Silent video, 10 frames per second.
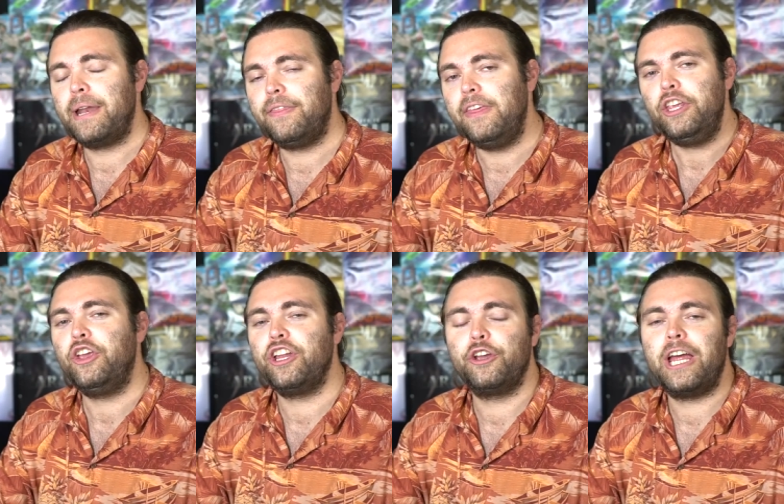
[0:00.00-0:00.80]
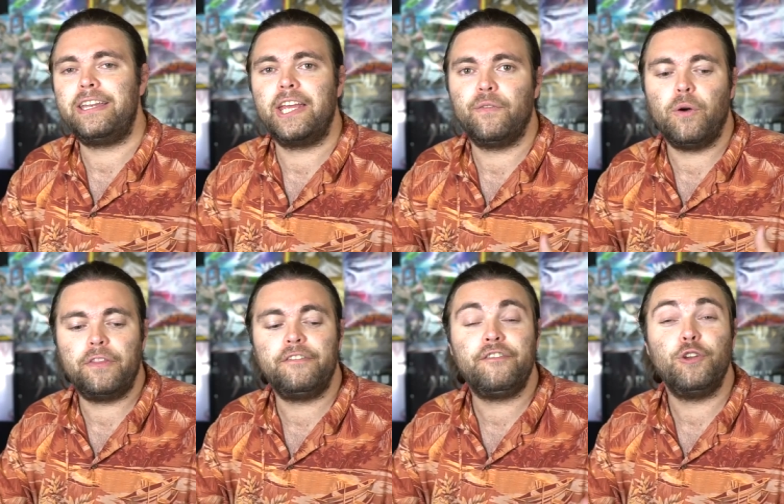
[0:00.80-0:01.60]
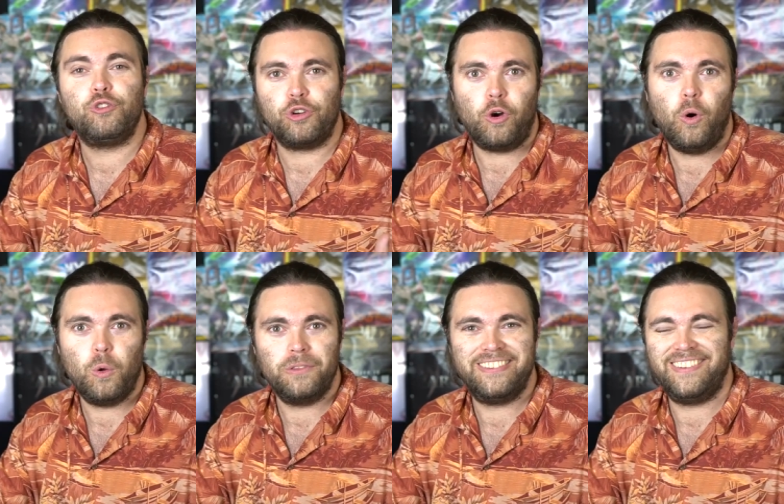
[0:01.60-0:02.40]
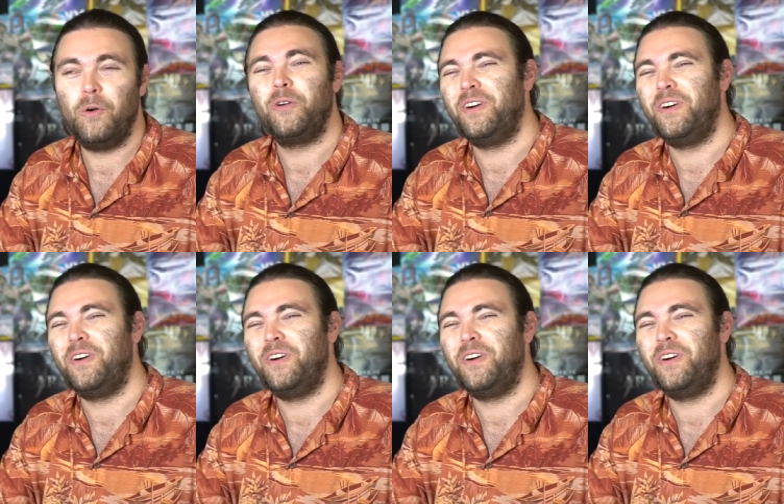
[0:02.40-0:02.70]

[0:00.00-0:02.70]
But I think you get a good idea of what the future holds, or